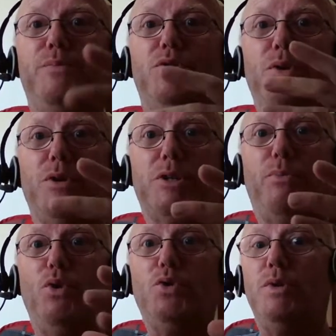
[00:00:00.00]

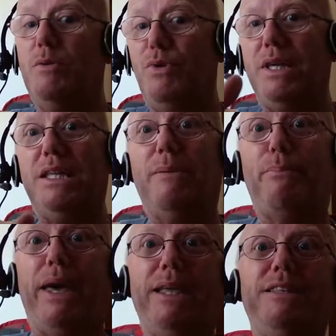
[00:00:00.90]
support when you bring in a
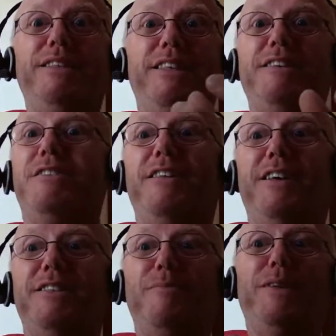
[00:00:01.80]
pet and things like that.